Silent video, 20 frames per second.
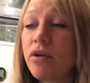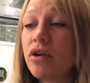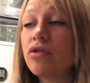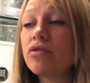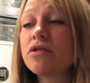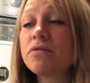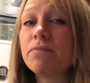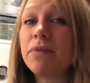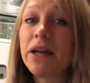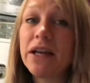When
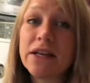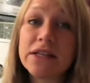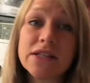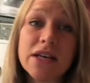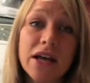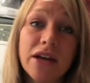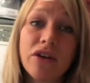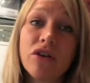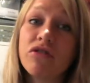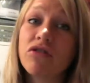you're
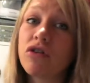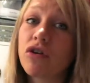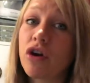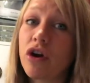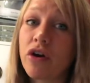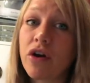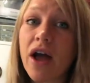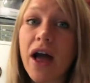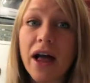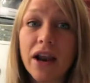depleted, you're on
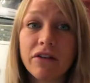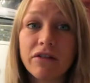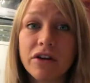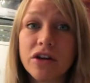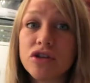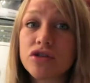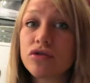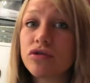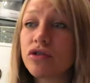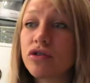low
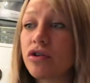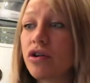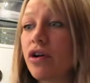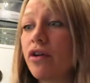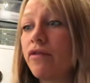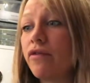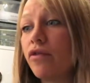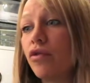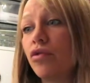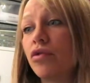calories, you're
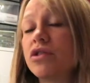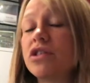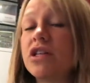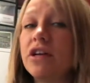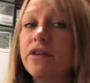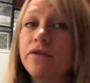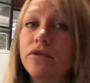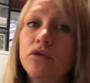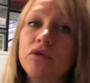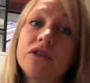doing
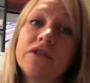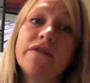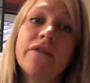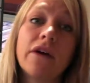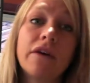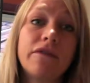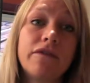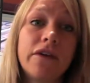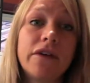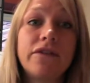40,
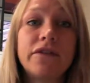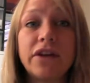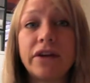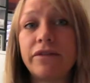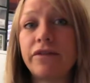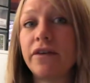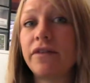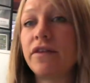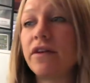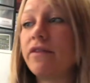45, 50,
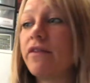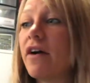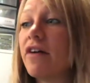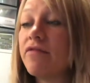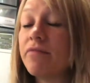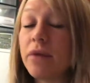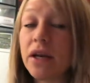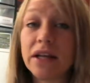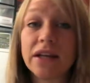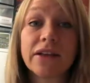
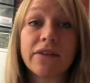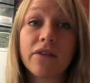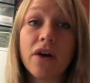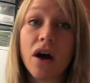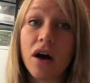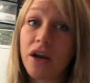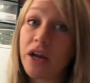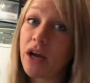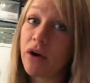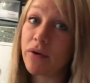55 minutes of
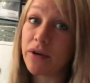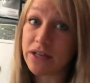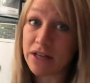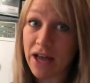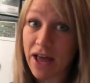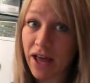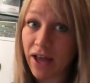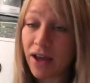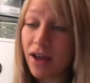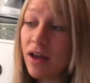cardio a
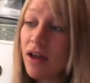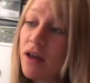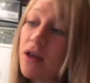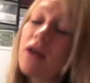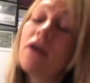day,